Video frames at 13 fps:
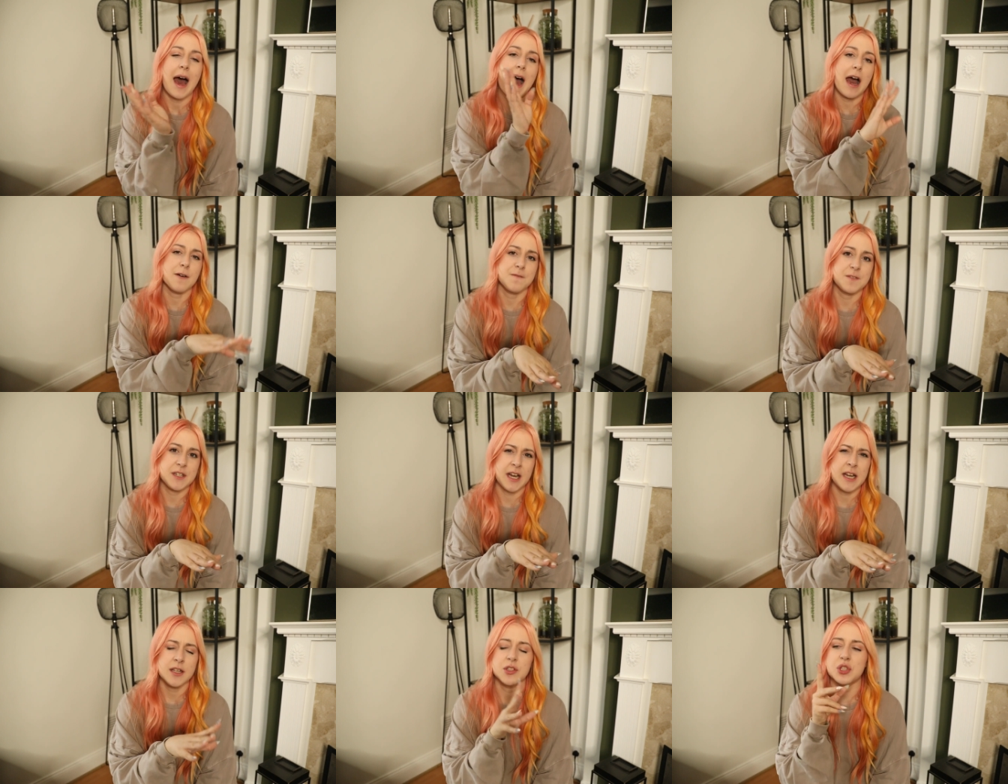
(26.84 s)

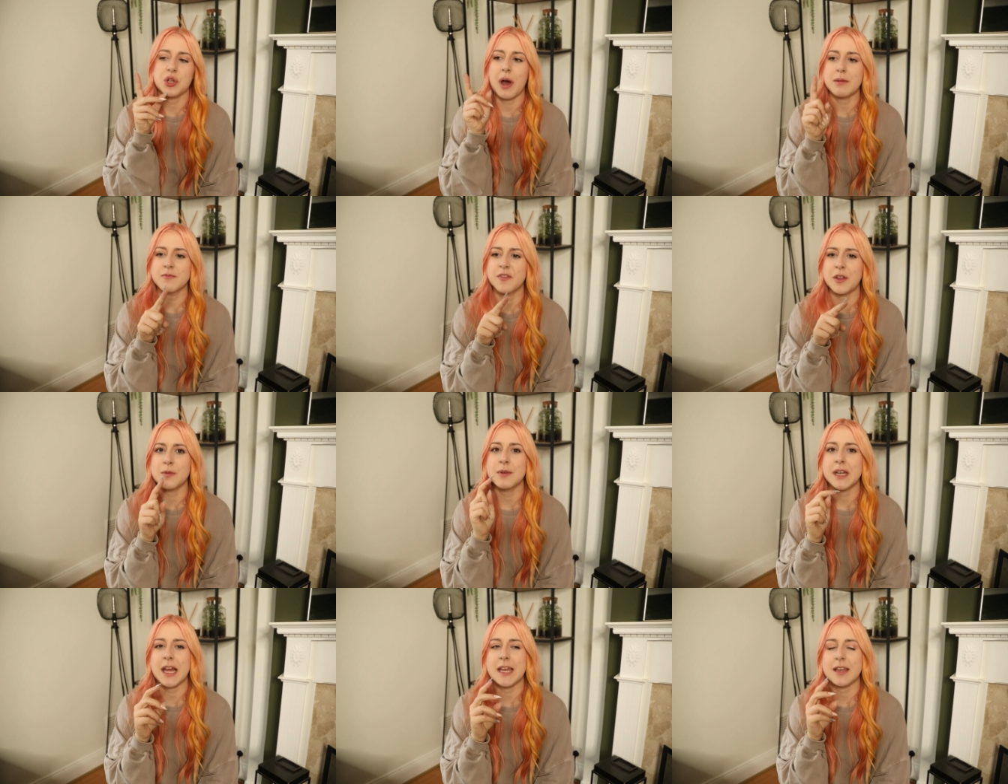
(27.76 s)
after, so I'm
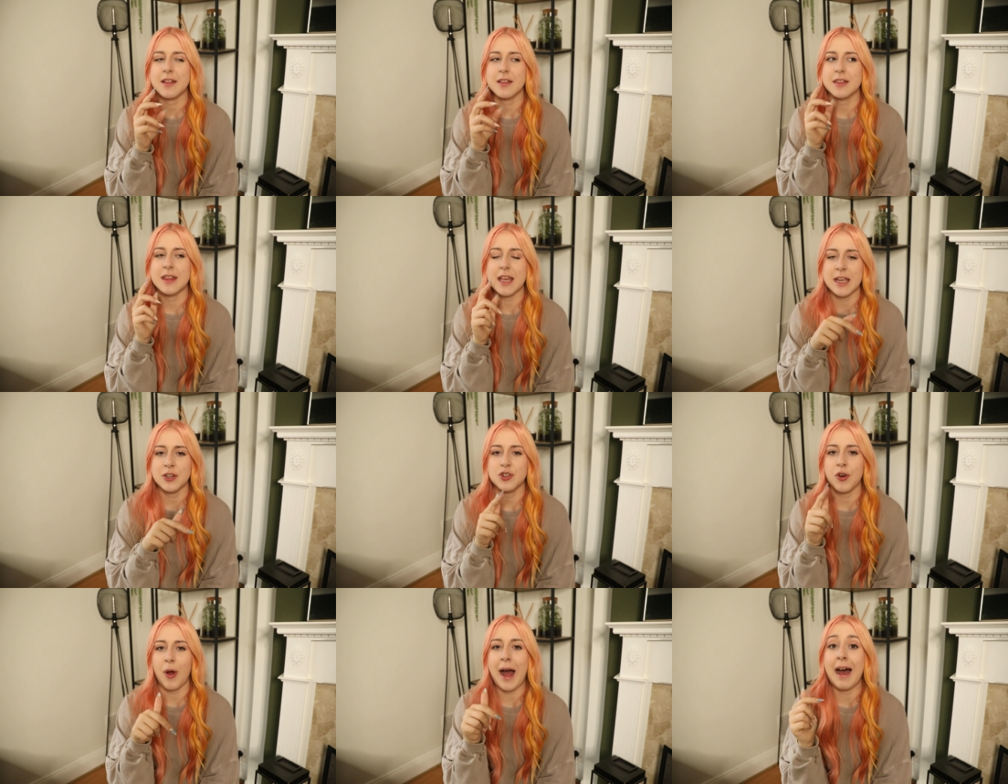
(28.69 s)
filming like the
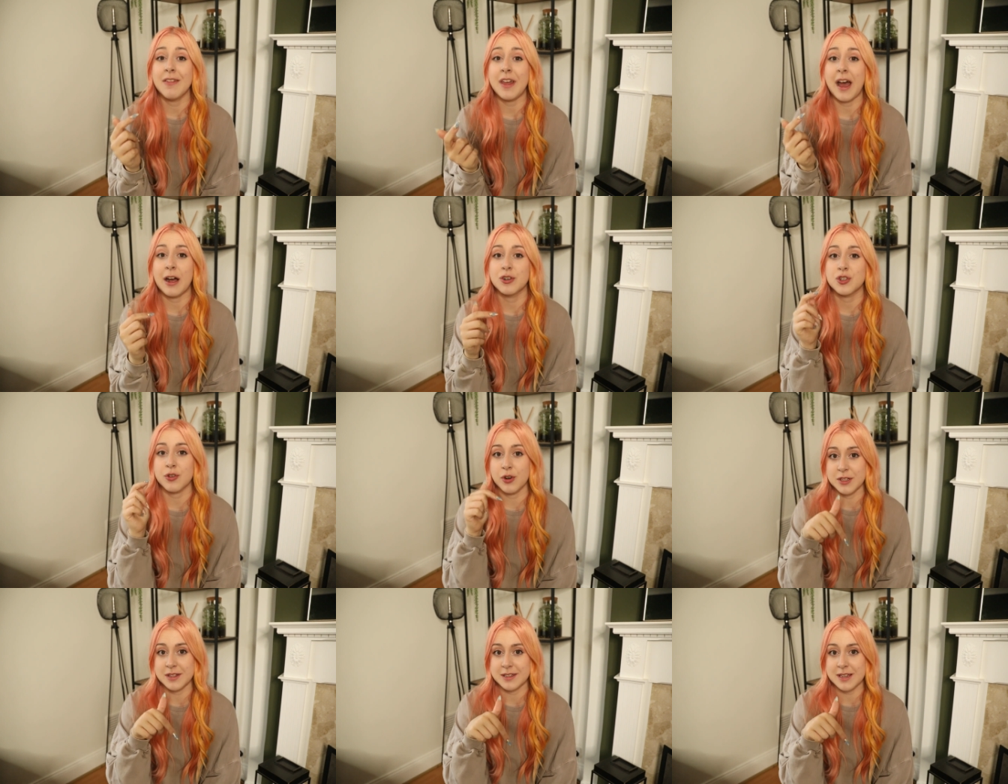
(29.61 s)
intro and the
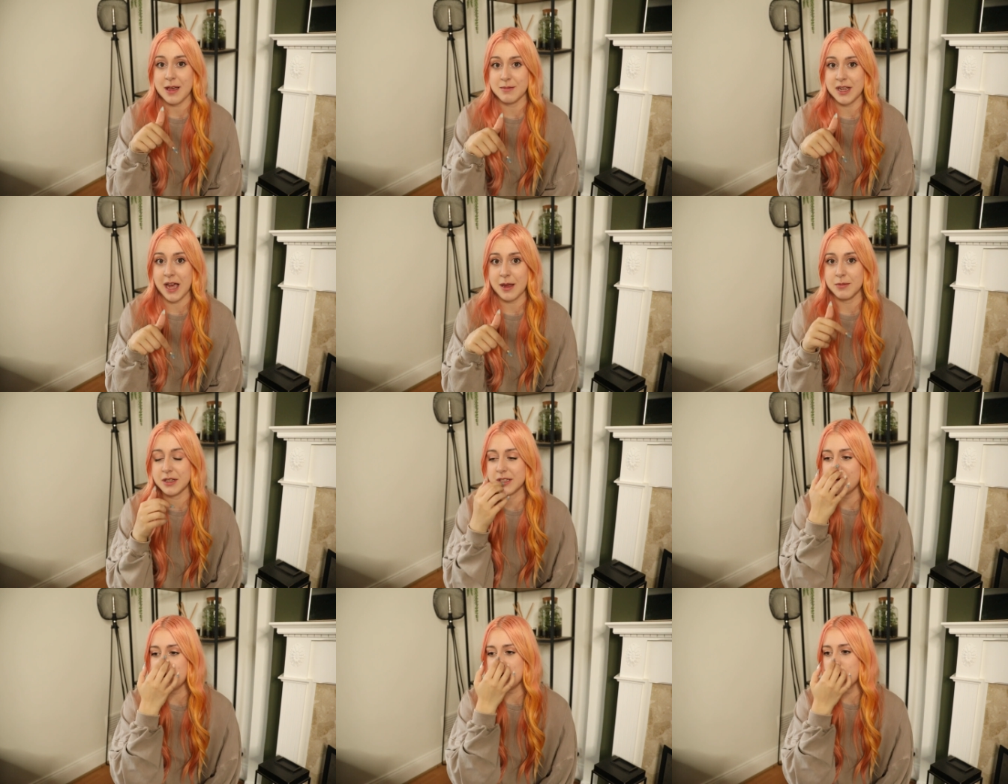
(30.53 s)
outro at the same time in
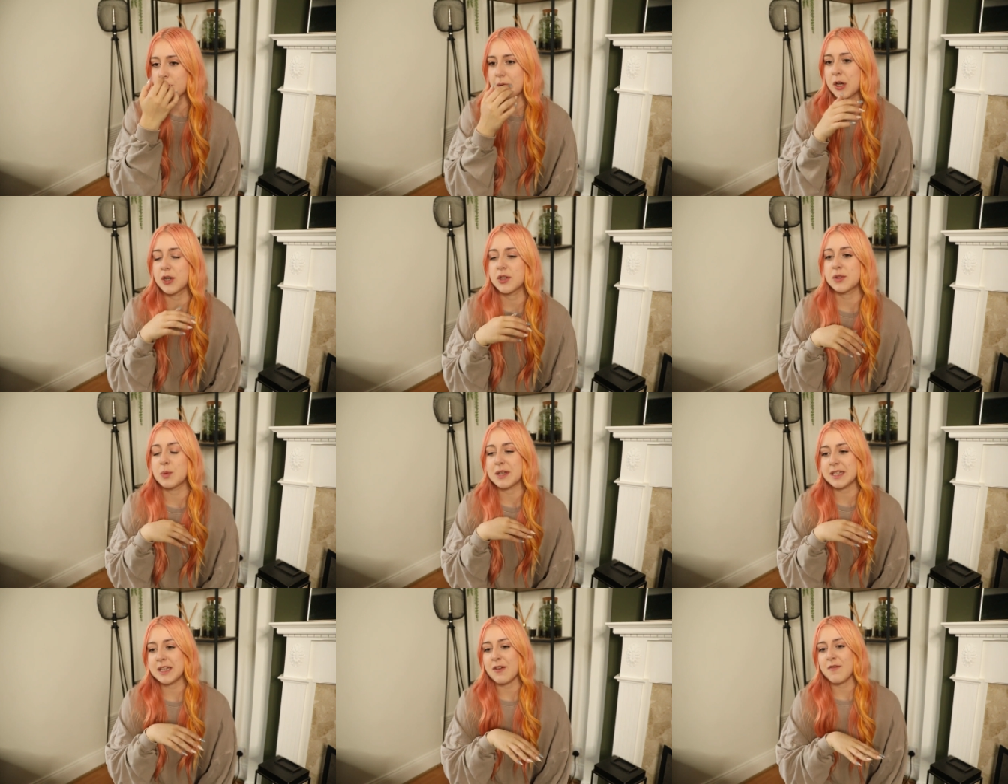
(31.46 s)
this video because we
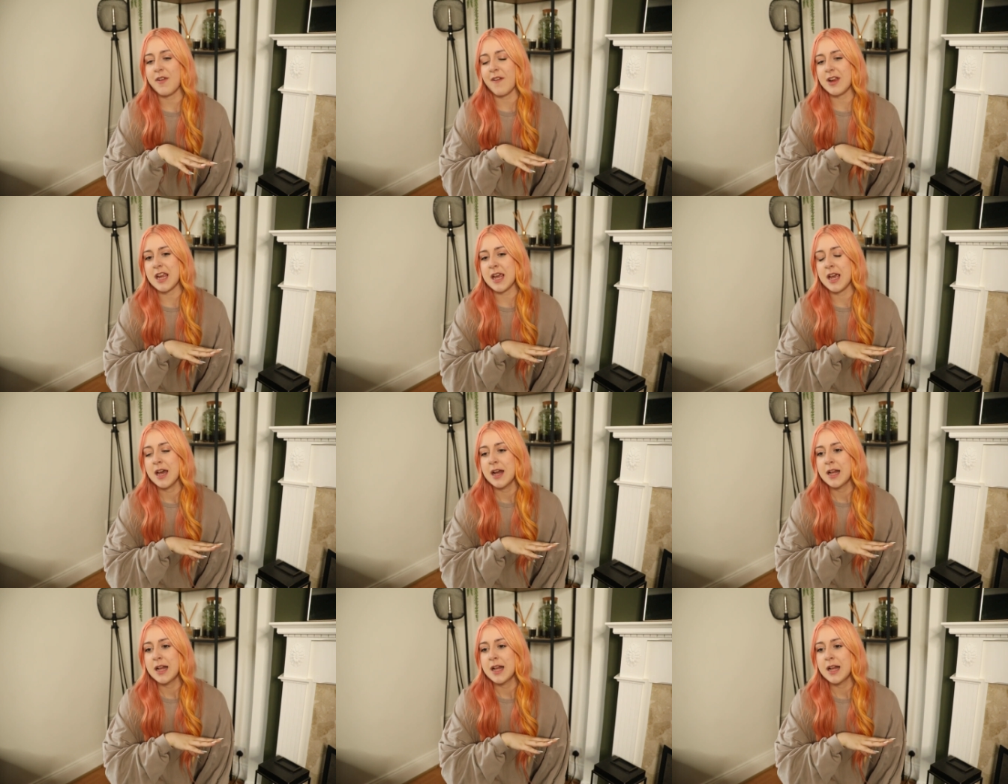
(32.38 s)
did it very